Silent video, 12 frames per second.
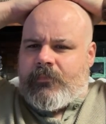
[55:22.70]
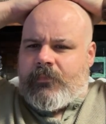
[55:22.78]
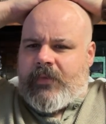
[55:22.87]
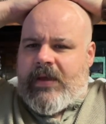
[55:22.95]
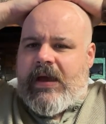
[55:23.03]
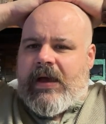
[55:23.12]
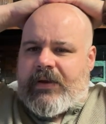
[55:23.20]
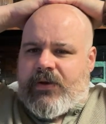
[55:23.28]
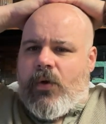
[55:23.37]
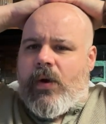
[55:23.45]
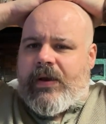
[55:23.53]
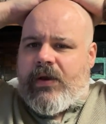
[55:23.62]
Yeah, I
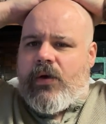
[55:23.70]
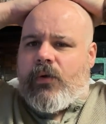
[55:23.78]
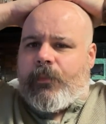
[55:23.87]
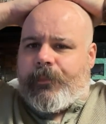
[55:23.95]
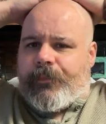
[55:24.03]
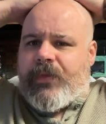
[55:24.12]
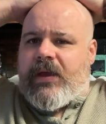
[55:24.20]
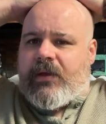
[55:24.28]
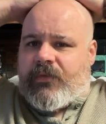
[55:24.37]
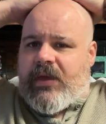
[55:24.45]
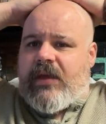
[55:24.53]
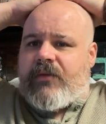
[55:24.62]
know.
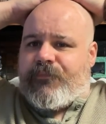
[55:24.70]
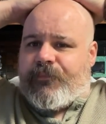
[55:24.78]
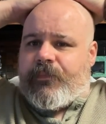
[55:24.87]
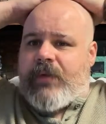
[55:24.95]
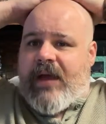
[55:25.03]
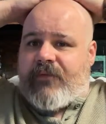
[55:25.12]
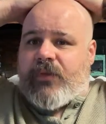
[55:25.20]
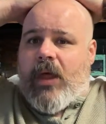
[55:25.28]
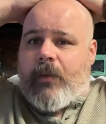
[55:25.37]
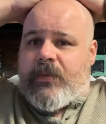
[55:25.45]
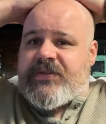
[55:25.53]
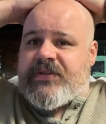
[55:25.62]
They have
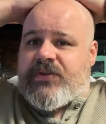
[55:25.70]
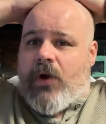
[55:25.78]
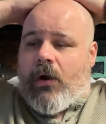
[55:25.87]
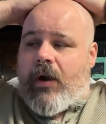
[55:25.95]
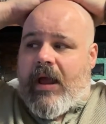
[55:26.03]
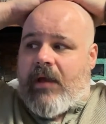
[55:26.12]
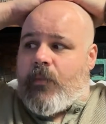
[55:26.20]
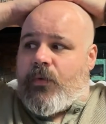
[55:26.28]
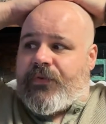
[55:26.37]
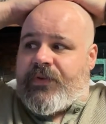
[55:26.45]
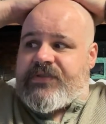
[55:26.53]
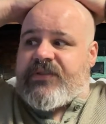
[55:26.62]
llamas as guard animals
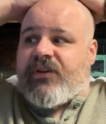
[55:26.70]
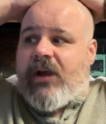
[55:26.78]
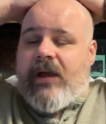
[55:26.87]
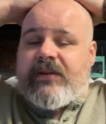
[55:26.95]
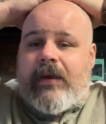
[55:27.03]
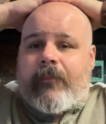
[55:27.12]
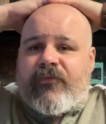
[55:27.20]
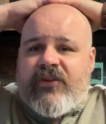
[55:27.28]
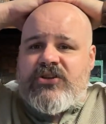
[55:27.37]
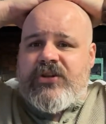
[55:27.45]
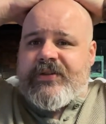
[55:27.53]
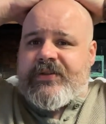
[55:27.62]
because they're goddamn
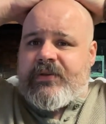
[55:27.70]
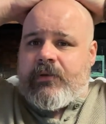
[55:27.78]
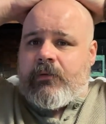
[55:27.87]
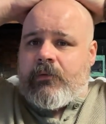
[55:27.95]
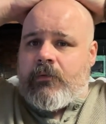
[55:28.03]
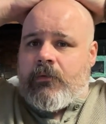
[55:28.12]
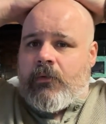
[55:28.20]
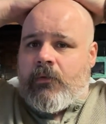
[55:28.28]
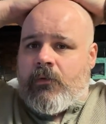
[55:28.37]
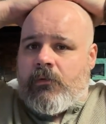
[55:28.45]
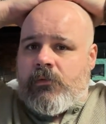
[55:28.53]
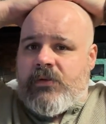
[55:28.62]
vicious.
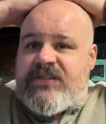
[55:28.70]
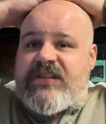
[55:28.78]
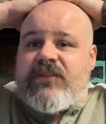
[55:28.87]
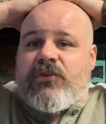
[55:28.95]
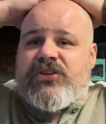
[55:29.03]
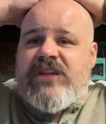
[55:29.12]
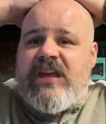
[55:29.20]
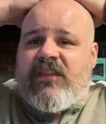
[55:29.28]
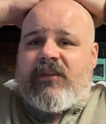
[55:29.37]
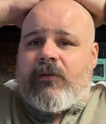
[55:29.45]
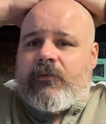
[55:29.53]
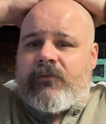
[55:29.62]
You seen their
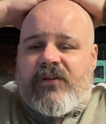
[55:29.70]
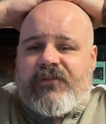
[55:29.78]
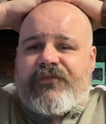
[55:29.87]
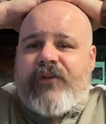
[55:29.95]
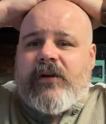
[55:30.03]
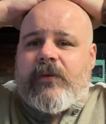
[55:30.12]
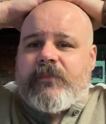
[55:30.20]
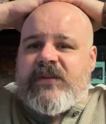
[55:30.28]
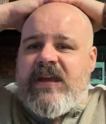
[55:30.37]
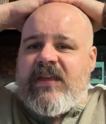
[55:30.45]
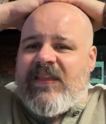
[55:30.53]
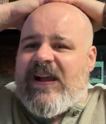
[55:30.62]
teeth? Their fucked up
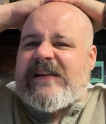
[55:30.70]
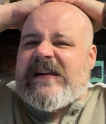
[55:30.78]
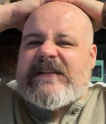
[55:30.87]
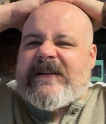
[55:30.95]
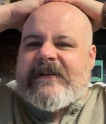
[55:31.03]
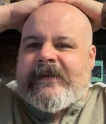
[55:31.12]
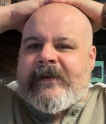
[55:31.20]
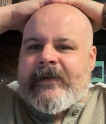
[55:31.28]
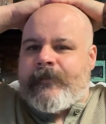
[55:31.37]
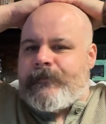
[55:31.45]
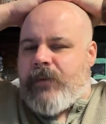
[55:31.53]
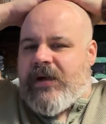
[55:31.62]
teeth?
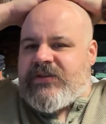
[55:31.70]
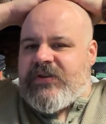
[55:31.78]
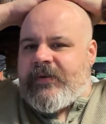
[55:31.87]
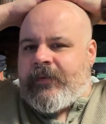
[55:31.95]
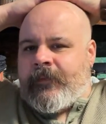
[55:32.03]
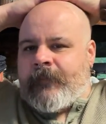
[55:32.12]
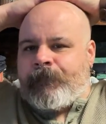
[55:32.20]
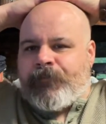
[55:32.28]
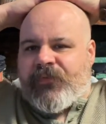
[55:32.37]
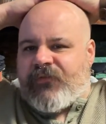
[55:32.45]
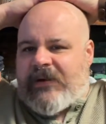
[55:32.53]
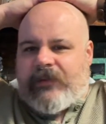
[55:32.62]
Bite you?
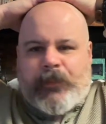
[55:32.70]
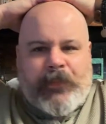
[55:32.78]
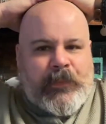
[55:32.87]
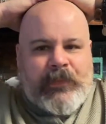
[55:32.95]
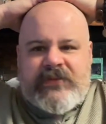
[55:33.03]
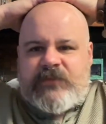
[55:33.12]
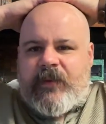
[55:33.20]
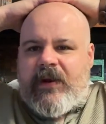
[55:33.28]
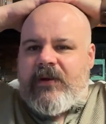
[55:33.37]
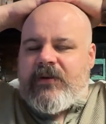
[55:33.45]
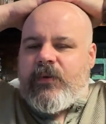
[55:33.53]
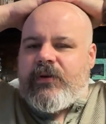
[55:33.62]
Fucking spit
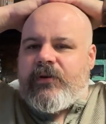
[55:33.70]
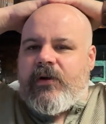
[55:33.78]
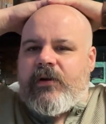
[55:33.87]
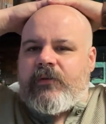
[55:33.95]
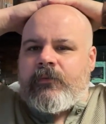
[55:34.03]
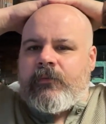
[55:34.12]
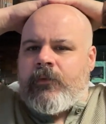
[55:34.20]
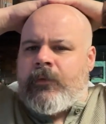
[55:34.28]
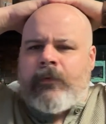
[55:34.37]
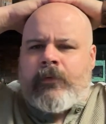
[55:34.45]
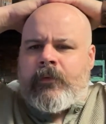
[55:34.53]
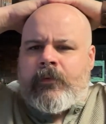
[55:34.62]
on you when you're done?
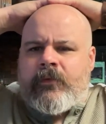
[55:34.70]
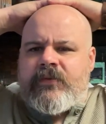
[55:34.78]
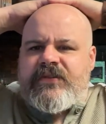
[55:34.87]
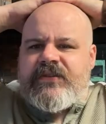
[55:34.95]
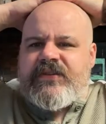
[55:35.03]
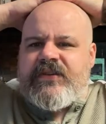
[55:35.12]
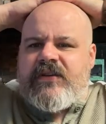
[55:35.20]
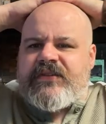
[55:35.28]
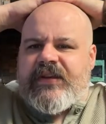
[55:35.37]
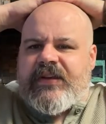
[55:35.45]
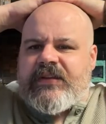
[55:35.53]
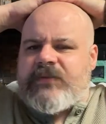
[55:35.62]
It's
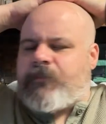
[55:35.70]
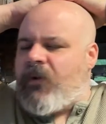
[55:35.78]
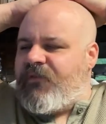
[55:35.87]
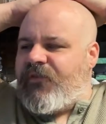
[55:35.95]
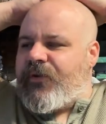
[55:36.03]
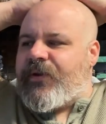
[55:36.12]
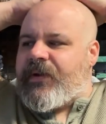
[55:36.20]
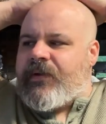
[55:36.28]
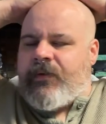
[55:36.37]
disgusting. It's perverted.